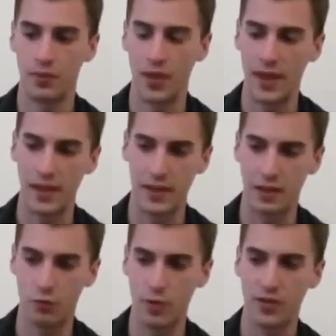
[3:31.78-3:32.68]

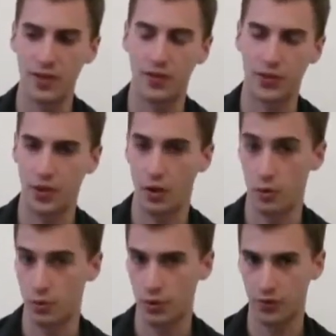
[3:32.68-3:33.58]
The reason it's
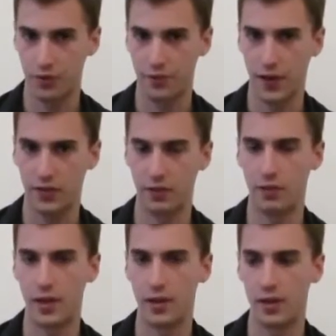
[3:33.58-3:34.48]
so cost
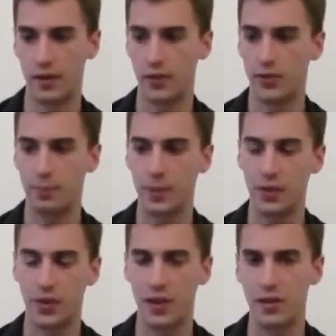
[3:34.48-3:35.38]
effective is
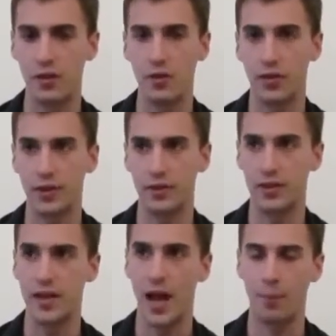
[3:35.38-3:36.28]
because they're using
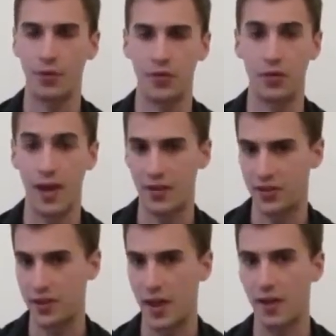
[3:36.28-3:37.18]
the Amazon
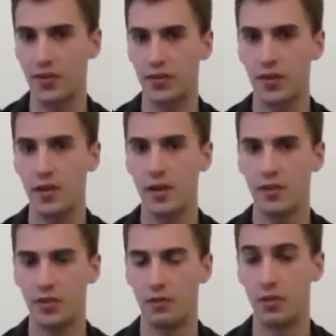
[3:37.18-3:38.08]
SES
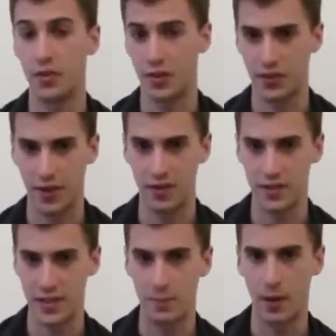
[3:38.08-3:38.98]
service to
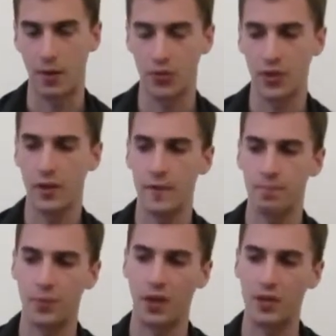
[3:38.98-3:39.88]
send emails.
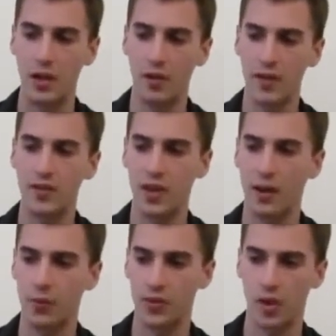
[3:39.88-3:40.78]
Now the only
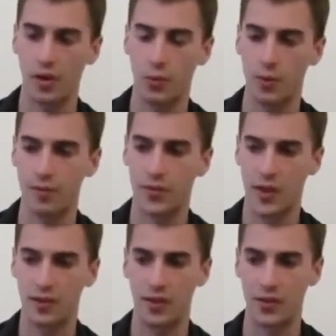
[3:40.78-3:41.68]
downside with
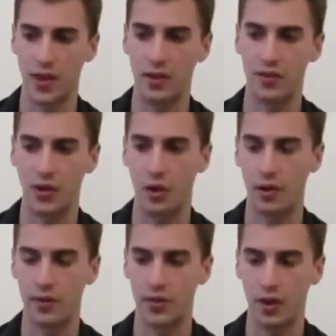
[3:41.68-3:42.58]
Sendy is that it's
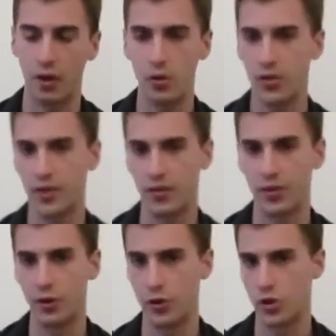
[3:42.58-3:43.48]
a hosted
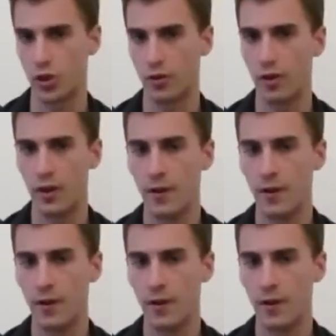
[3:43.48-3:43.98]
solution.